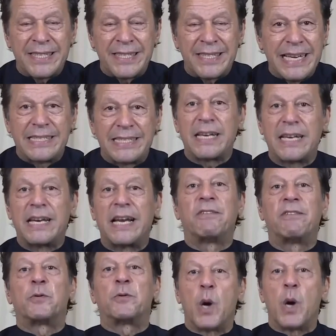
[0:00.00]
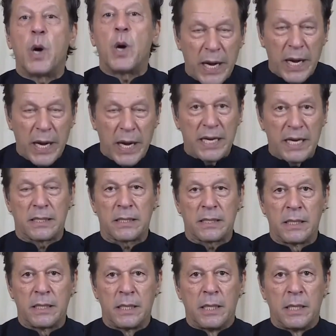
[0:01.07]
raised the level of awareness.
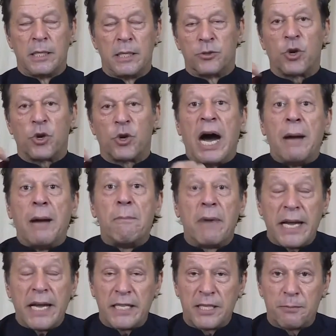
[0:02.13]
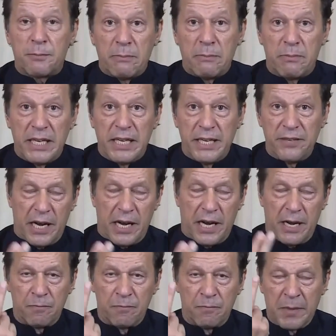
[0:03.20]
So it's my belief
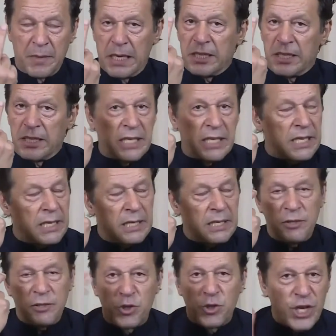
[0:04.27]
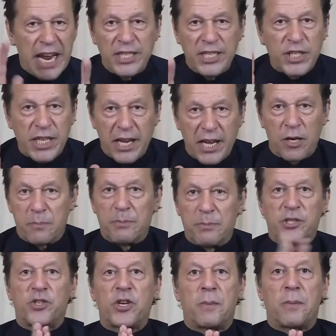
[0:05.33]
now, the change cannot be
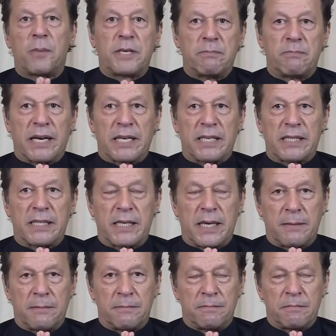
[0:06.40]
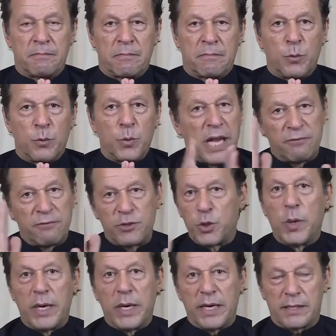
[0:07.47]
stopped in Pakistan. We have two
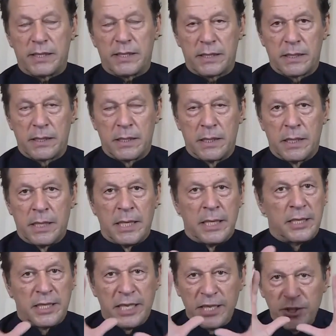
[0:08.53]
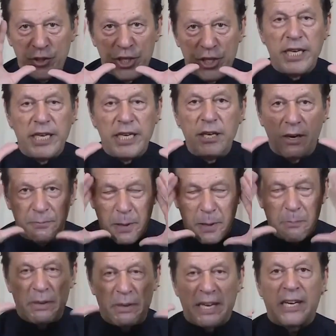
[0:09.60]
ways. This genie of
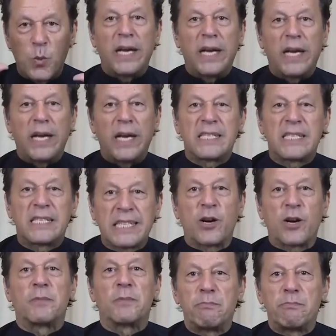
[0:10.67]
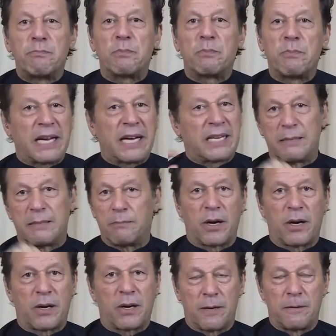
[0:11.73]
public awareness cannot be put back in the
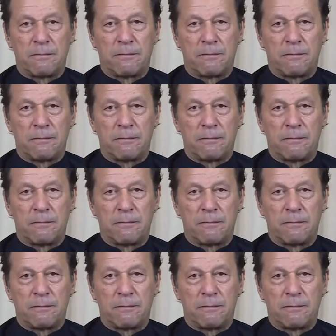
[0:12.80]
bottle.